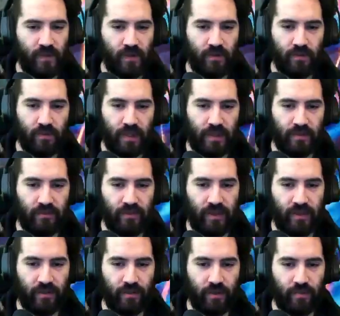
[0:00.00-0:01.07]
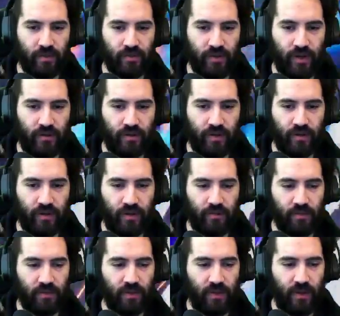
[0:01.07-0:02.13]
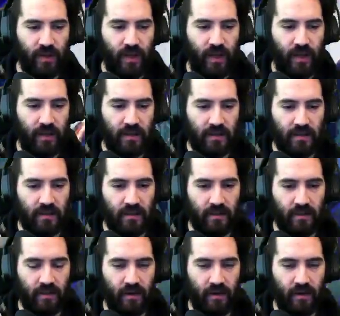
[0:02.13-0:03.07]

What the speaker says: we have interrupted Shroud 10 times. Hey,